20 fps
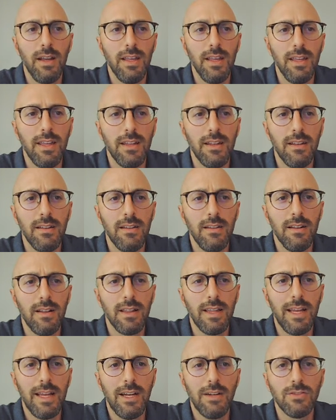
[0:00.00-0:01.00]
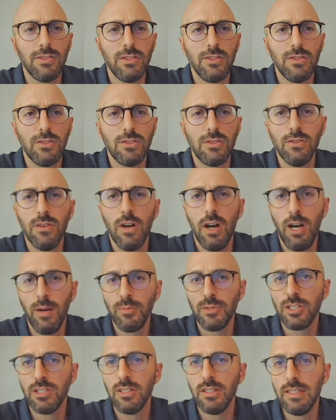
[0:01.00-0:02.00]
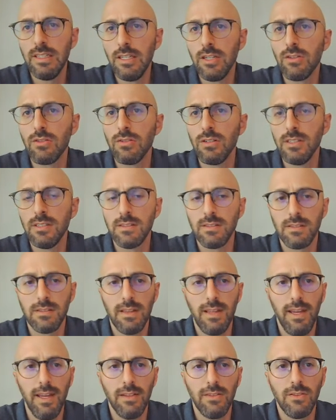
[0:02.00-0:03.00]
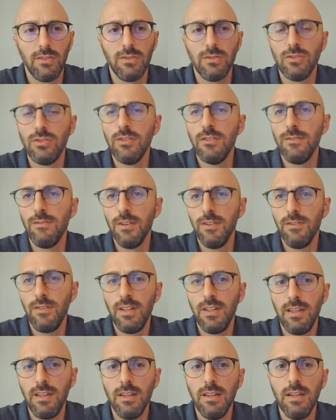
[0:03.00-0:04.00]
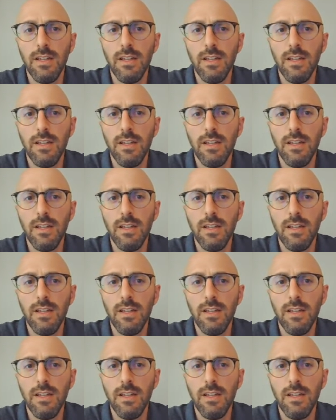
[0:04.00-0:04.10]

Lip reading: It allows you to optionally increase that to 2 to 50.